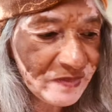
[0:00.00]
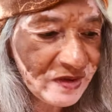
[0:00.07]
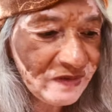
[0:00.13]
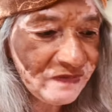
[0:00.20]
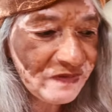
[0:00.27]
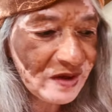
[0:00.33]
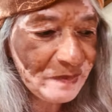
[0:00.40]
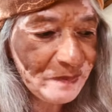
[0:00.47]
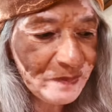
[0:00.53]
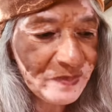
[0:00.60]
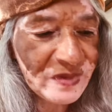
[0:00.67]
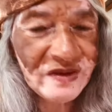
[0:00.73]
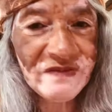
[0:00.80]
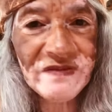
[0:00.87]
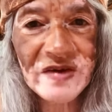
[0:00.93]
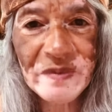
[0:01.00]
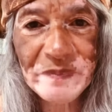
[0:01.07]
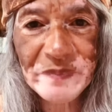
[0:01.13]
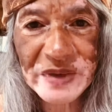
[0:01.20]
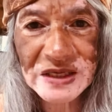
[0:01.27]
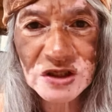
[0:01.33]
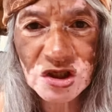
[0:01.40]
if I'm if I
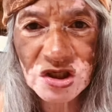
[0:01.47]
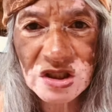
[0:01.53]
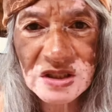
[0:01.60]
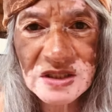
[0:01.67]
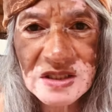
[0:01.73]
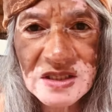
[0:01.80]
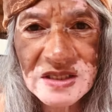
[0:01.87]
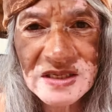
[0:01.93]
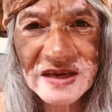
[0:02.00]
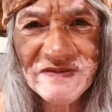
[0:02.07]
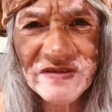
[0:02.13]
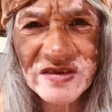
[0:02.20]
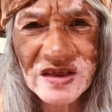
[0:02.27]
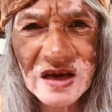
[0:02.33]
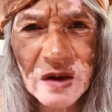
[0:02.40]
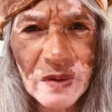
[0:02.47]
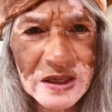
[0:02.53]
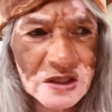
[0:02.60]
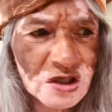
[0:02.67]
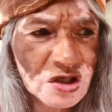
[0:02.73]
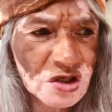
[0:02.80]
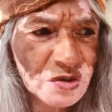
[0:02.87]
mentioned everything I
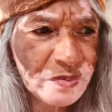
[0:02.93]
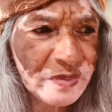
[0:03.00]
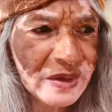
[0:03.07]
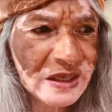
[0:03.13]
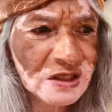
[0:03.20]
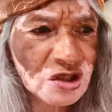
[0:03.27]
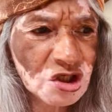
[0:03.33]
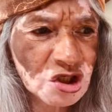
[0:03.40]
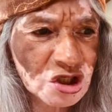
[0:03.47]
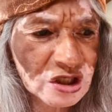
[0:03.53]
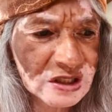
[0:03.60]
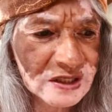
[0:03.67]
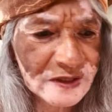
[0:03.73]
wanted to mention.